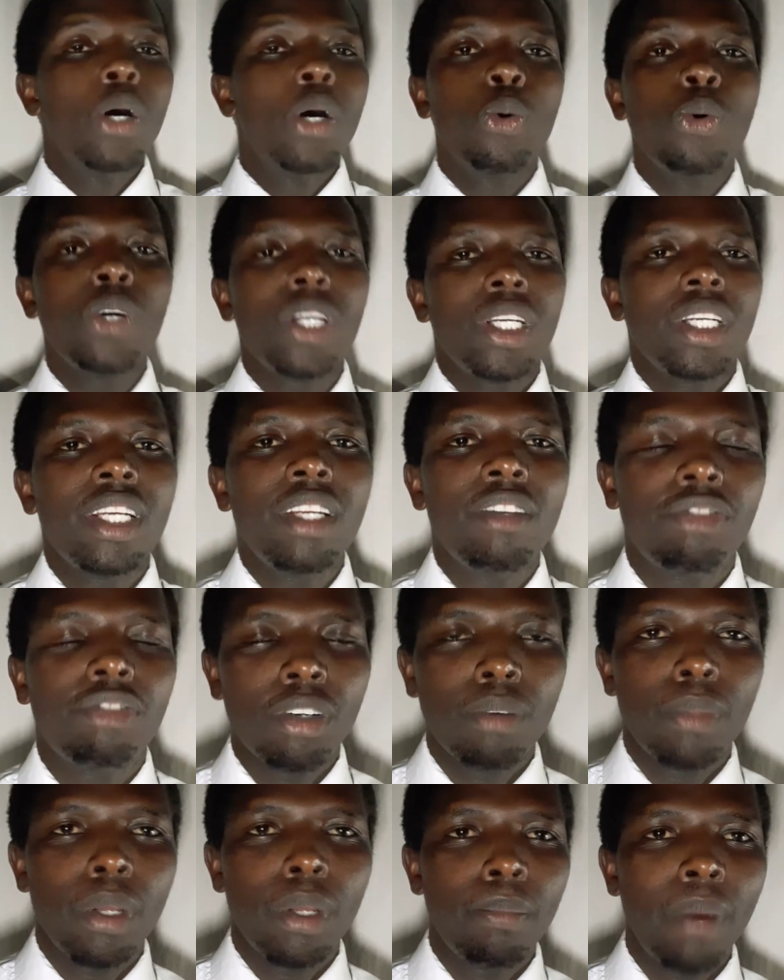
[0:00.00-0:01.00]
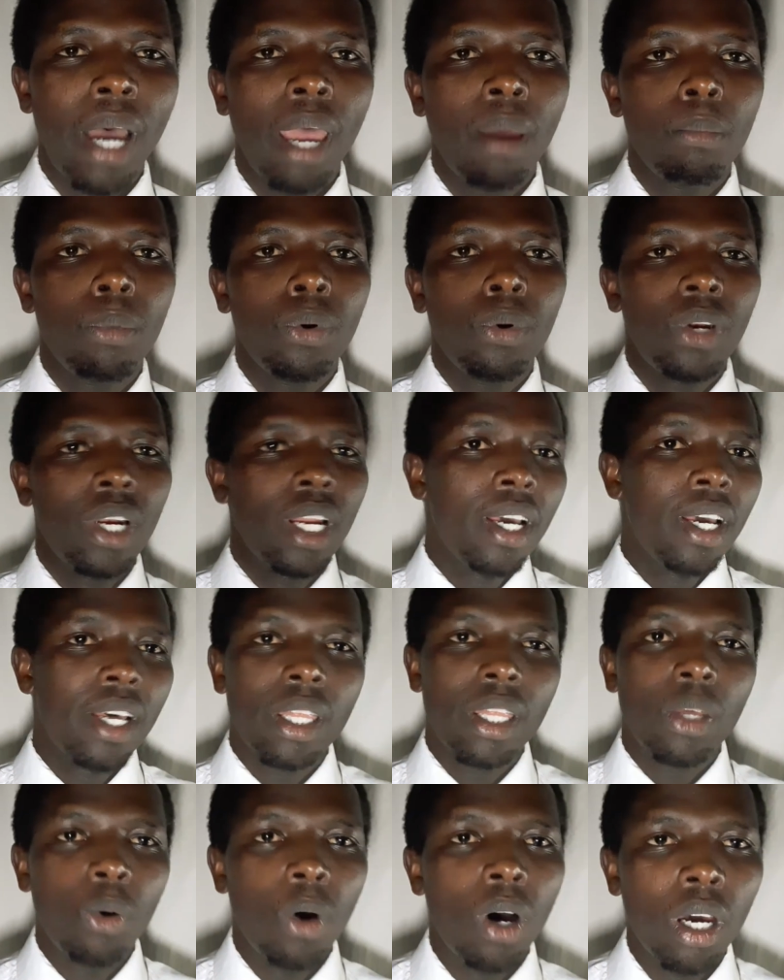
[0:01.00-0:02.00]
We read from the Bible
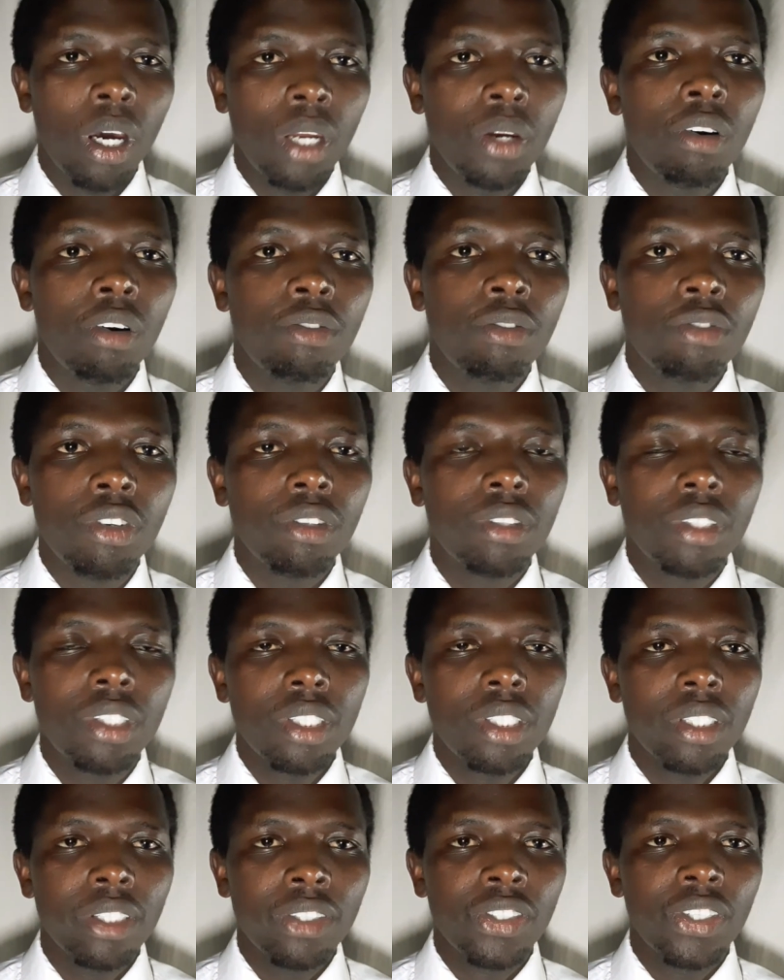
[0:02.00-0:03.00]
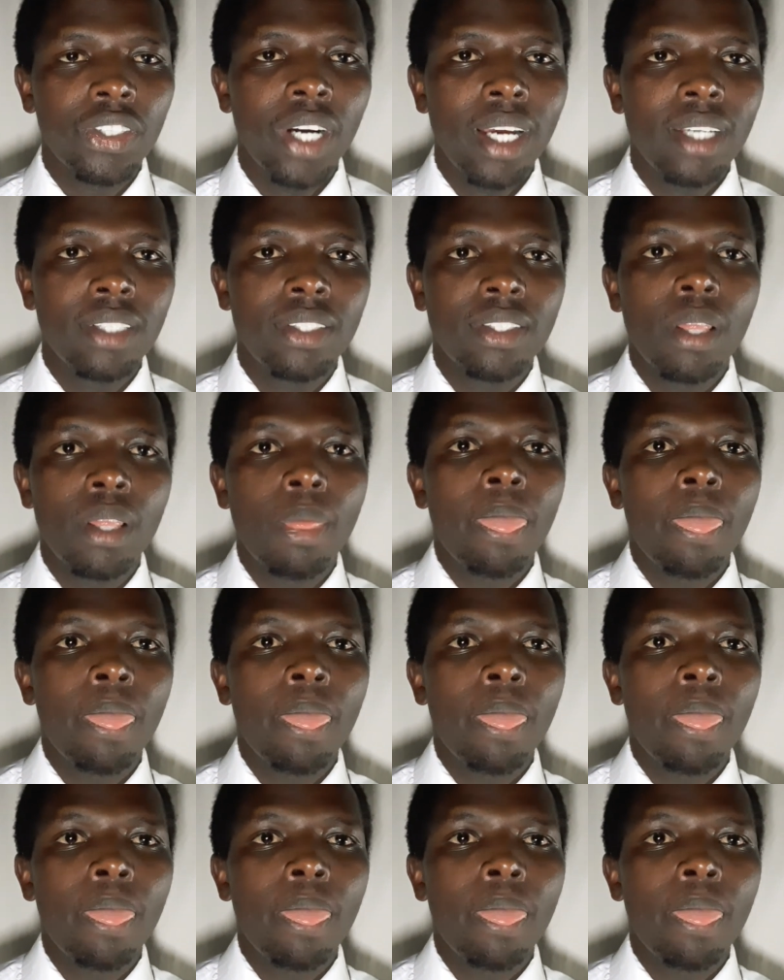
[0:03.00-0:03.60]
the word of Jesus Christ,